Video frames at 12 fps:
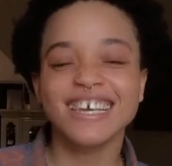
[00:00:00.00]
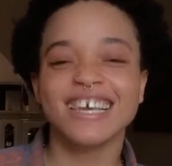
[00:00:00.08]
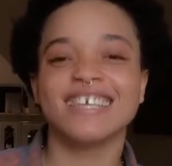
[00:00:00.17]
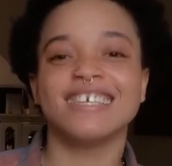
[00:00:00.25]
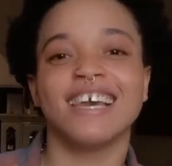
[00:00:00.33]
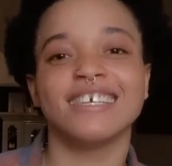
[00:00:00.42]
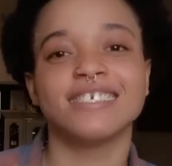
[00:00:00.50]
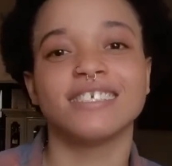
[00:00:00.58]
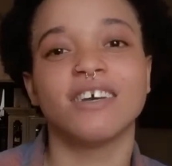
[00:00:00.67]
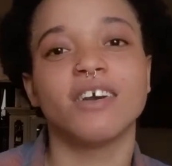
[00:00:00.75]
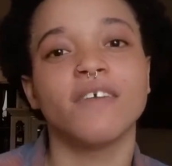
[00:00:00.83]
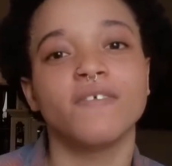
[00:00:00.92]
Yes,
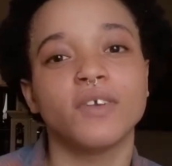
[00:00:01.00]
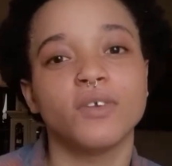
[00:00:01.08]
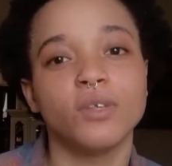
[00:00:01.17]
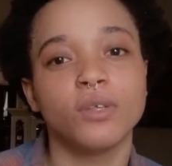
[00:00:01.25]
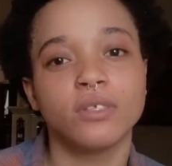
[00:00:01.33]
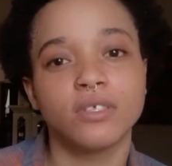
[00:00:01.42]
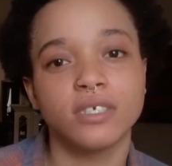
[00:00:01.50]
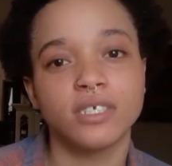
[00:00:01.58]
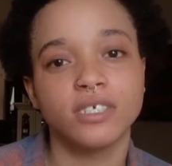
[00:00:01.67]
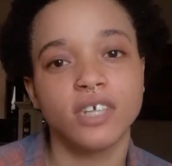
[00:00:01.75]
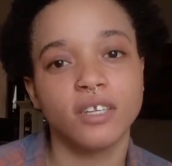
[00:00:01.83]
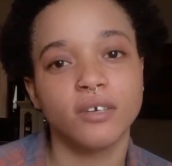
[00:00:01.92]
so if you're new to this
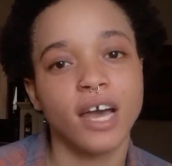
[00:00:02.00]
channel,